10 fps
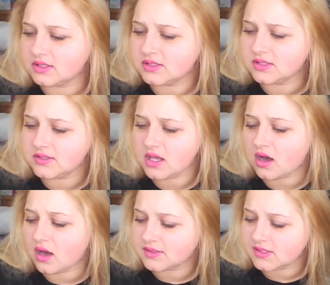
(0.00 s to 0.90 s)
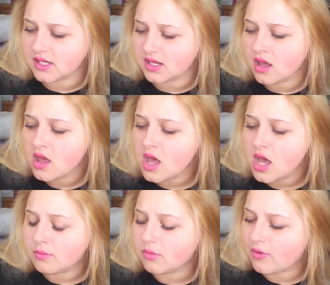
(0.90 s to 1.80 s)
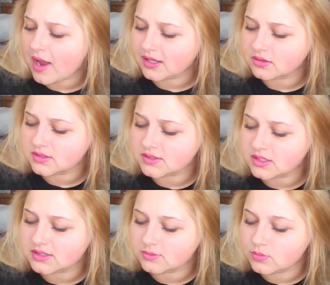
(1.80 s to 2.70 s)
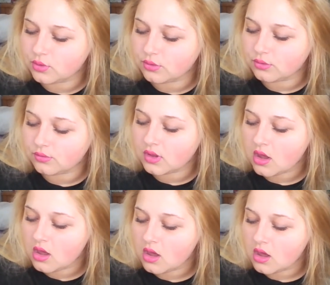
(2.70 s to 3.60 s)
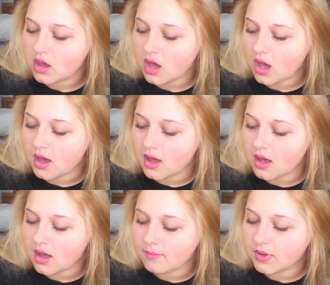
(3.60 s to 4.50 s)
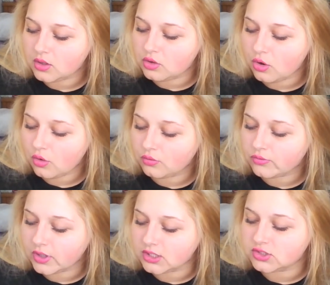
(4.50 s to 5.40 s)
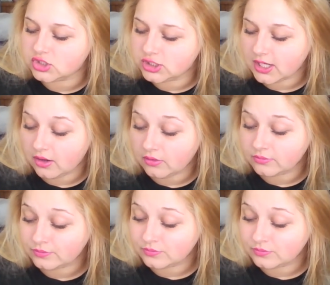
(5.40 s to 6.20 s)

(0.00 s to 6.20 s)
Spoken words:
This is the Aussie Miraculously Smooth No Frizz Gel.